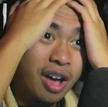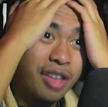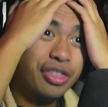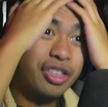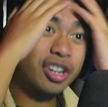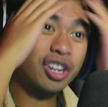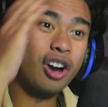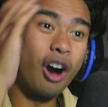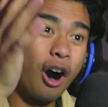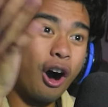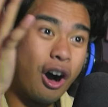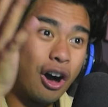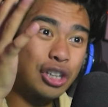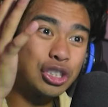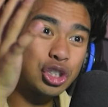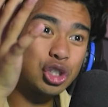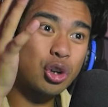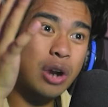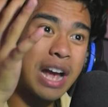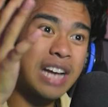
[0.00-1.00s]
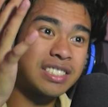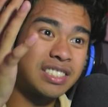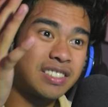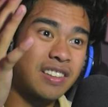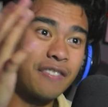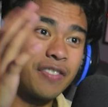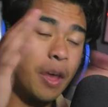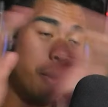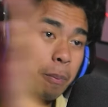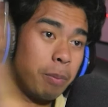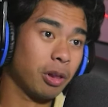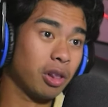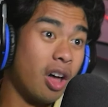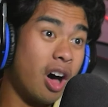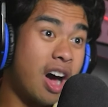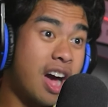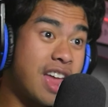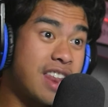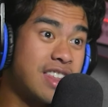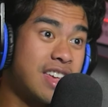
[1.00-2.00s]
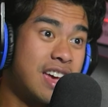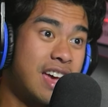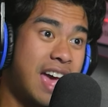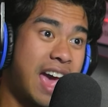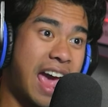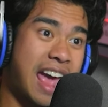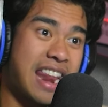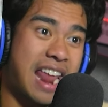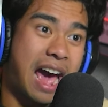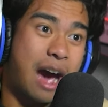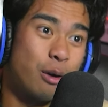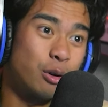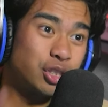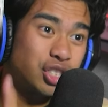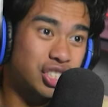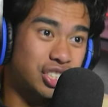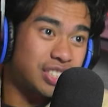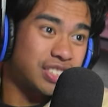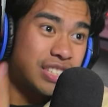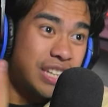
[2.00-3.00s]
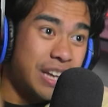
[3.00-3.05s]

The contrast of the blood and how it just